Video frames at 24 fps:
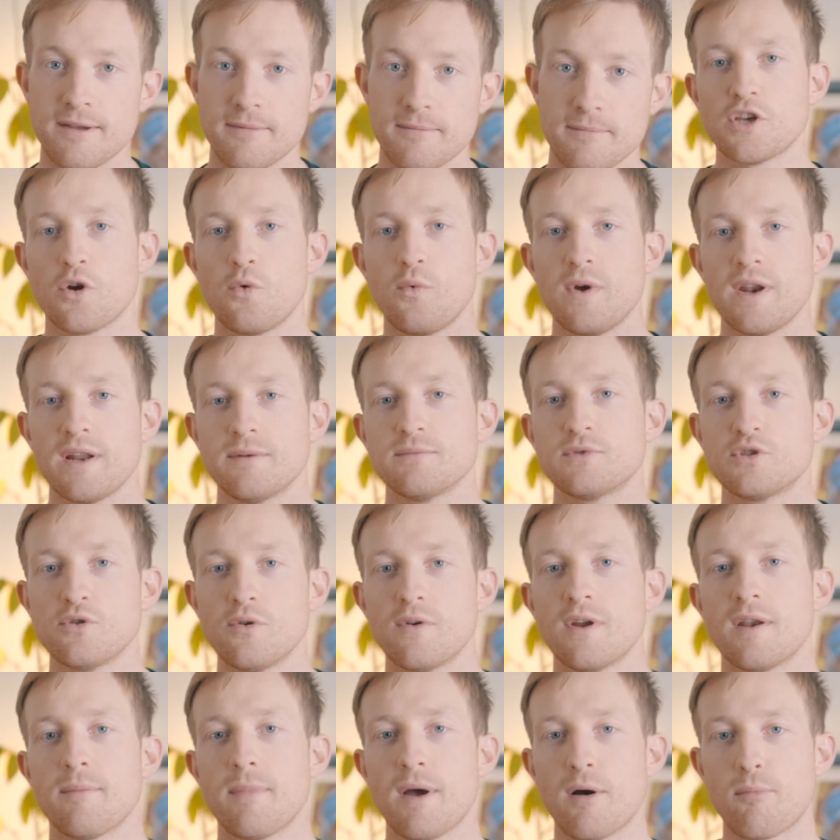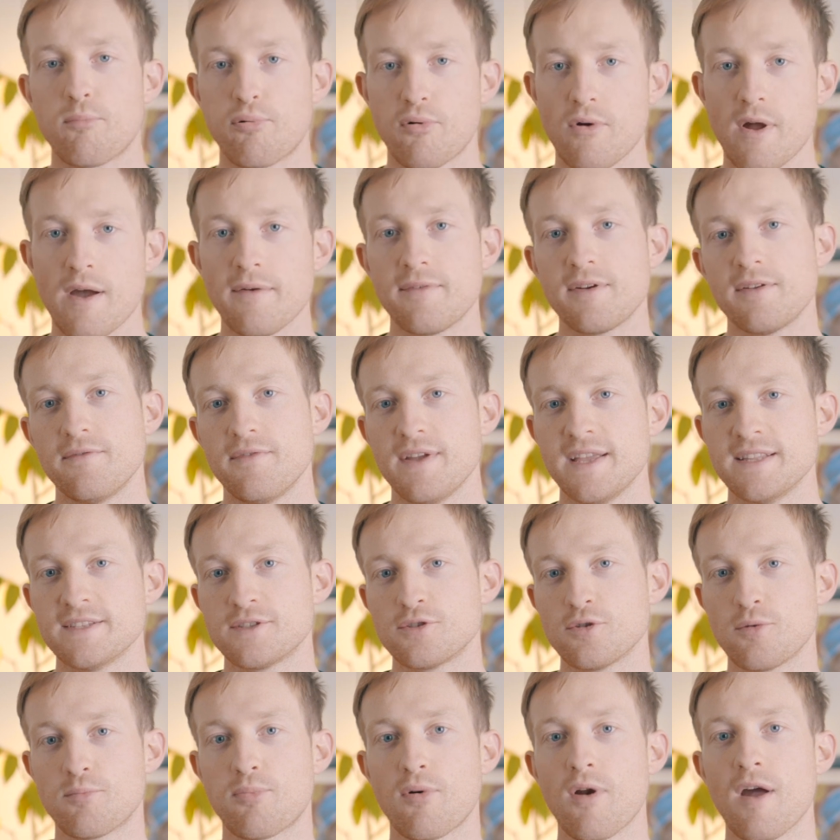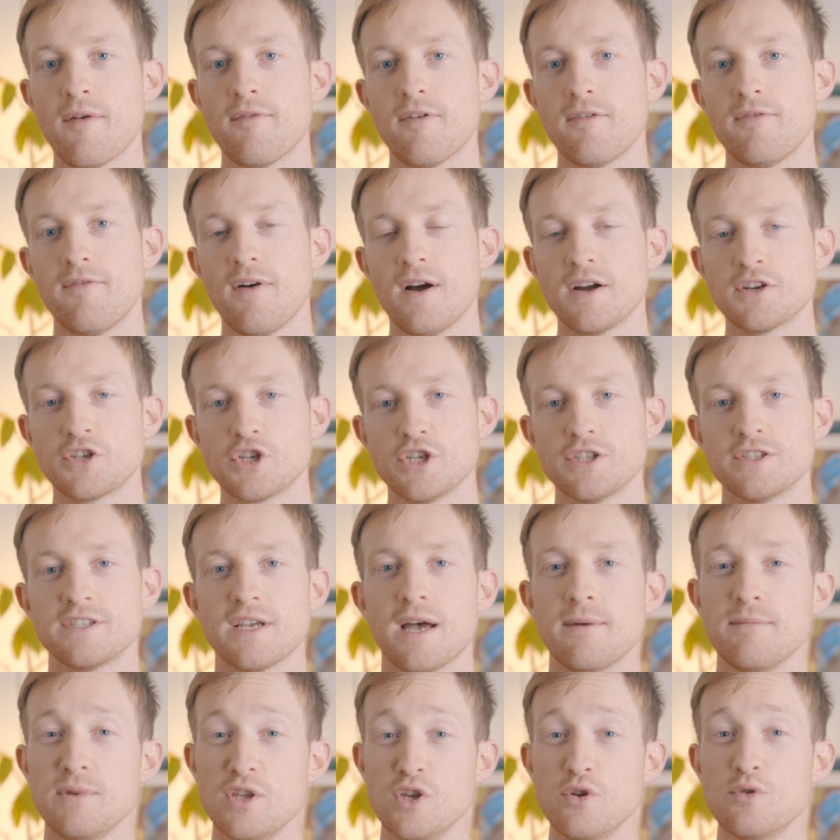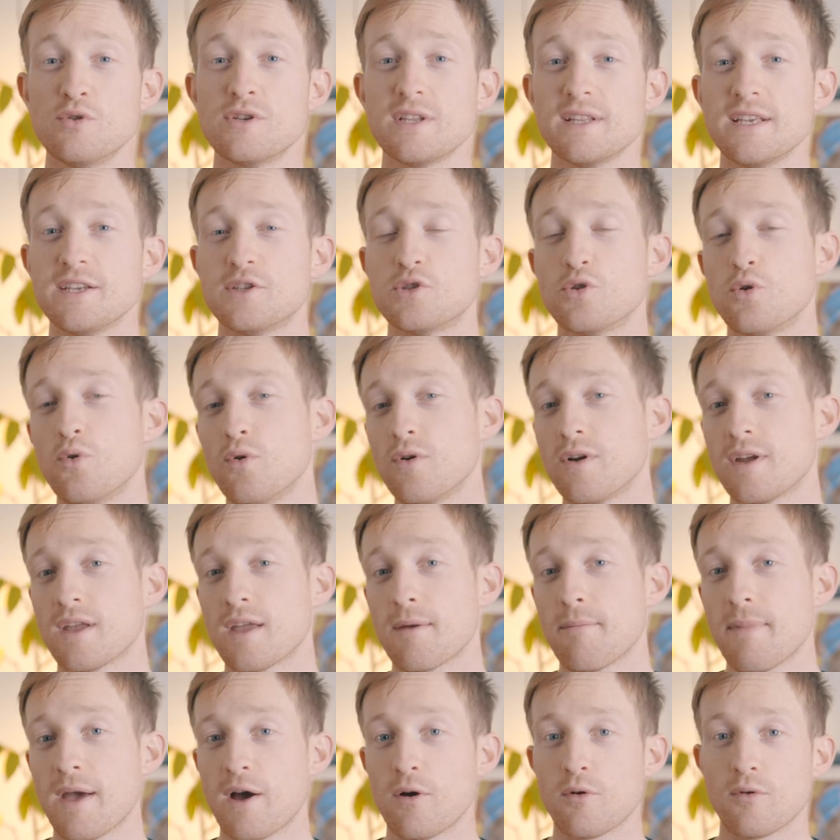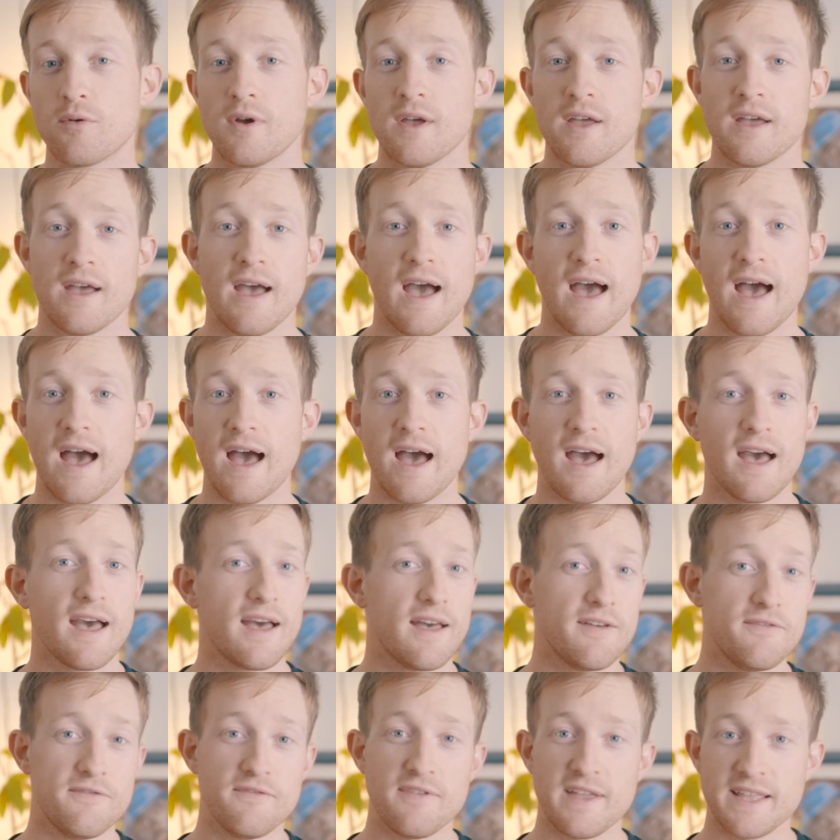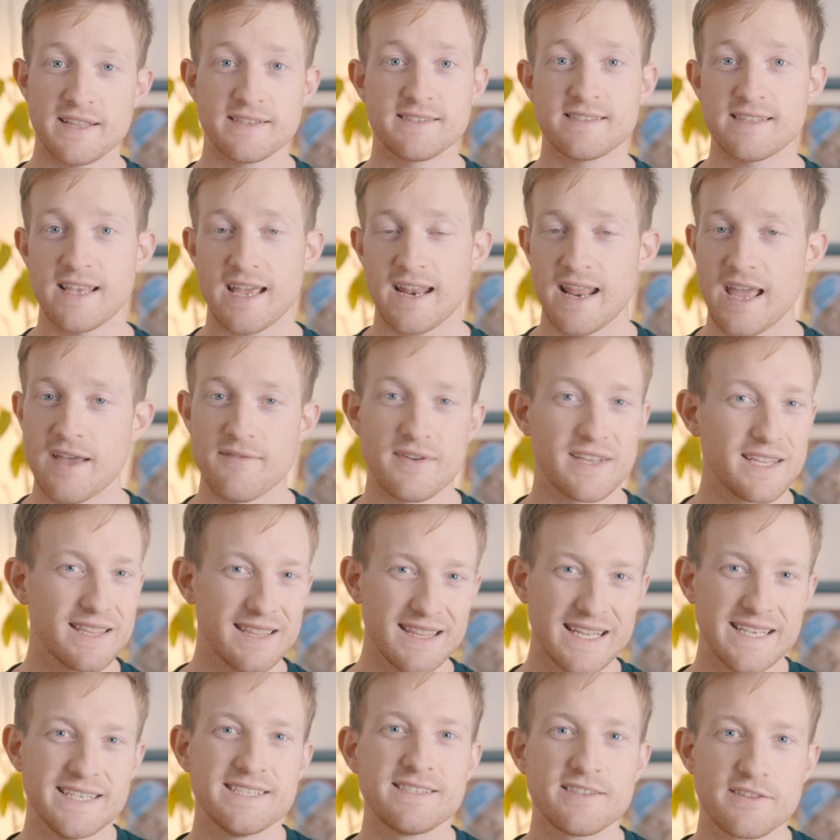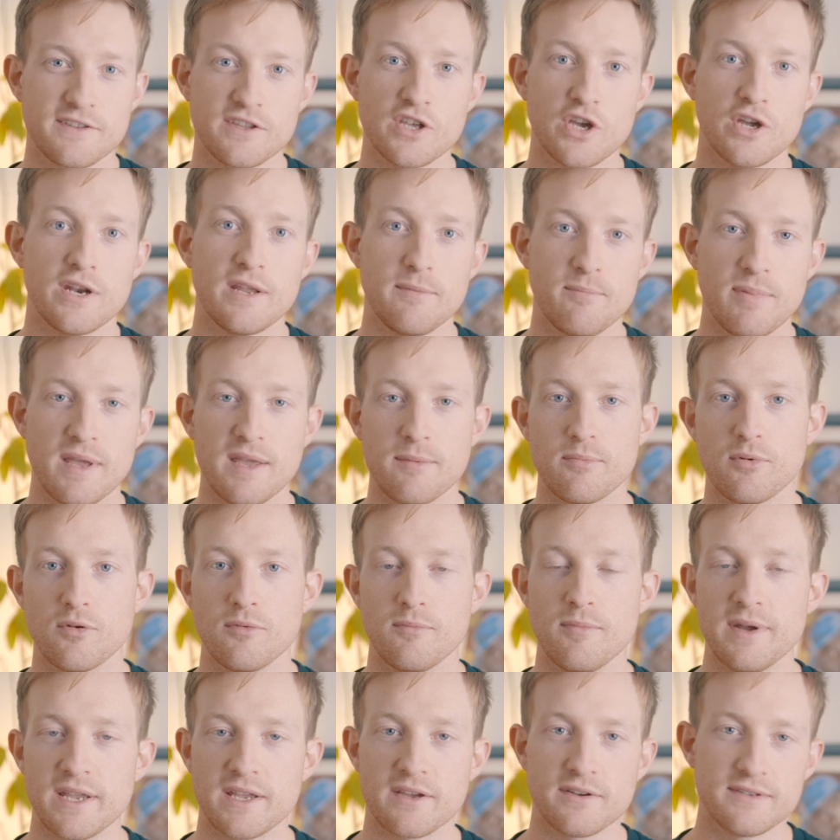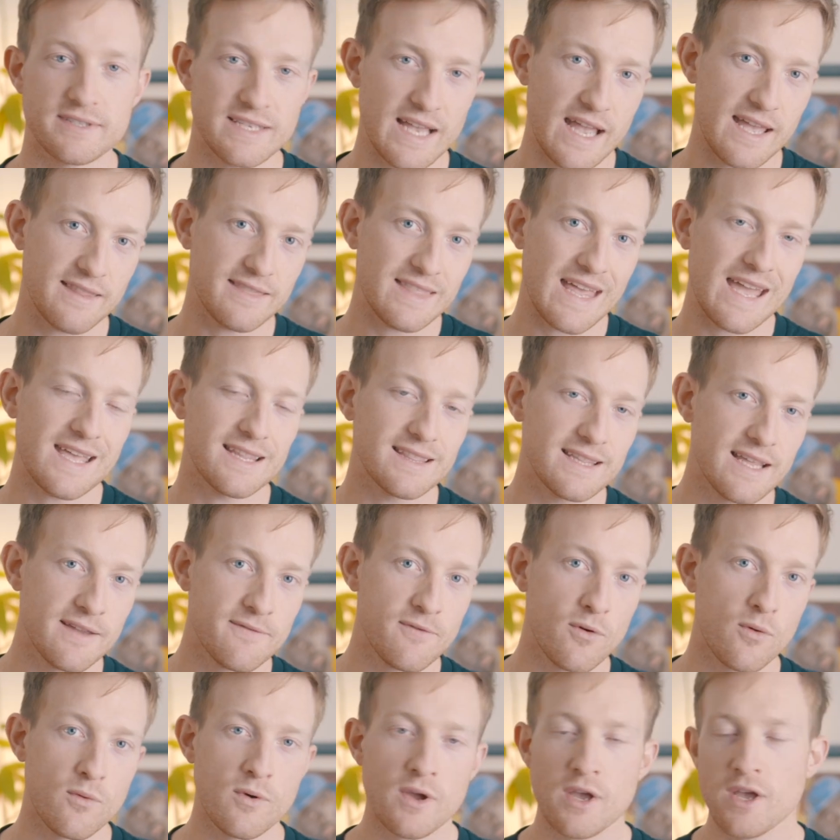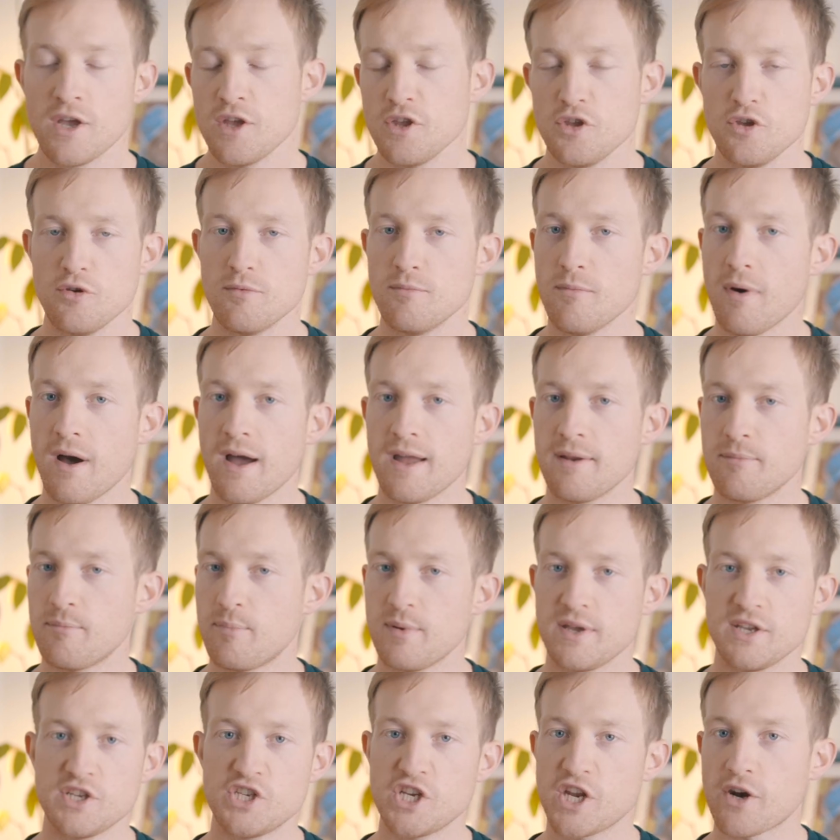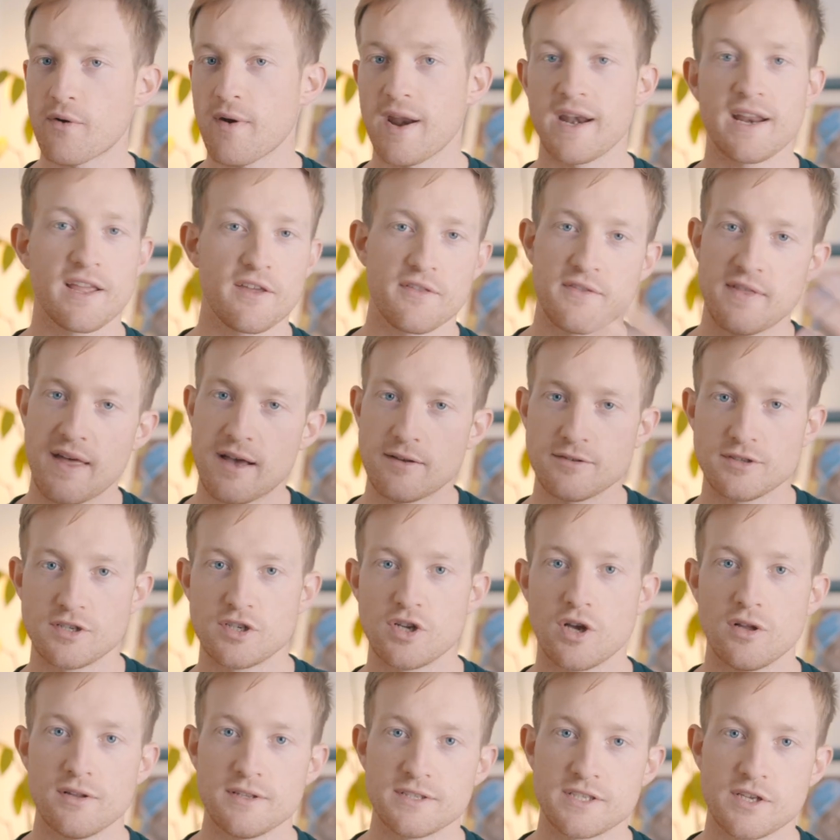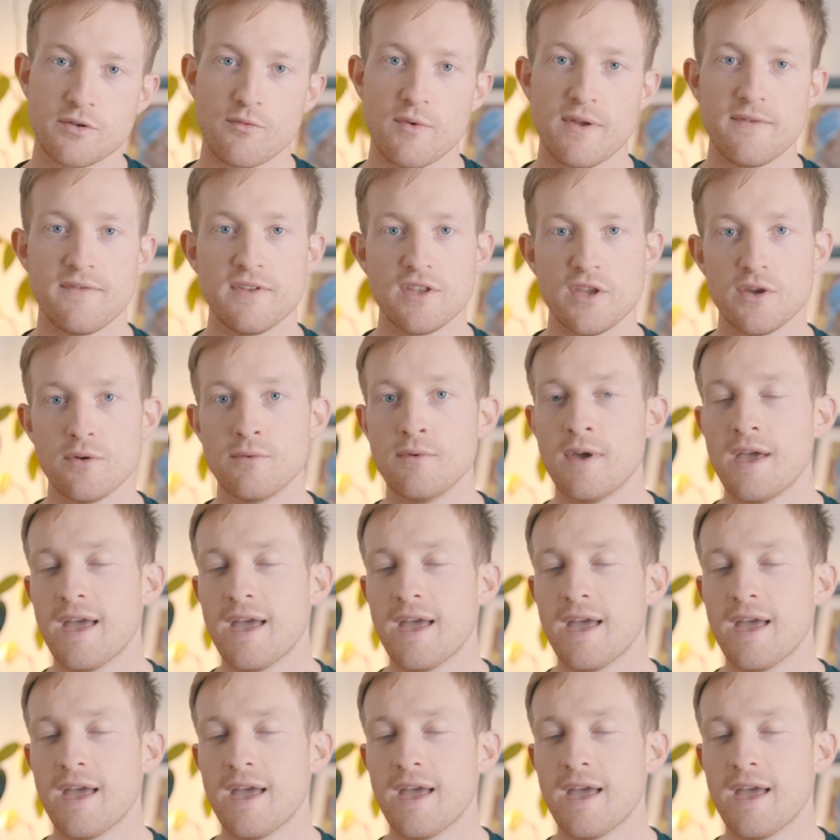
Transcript: So when I'm talking about private events or private functions, I'm usually talking about events that have at least 30 people, because at that level you might be generating $1,000 in revenue,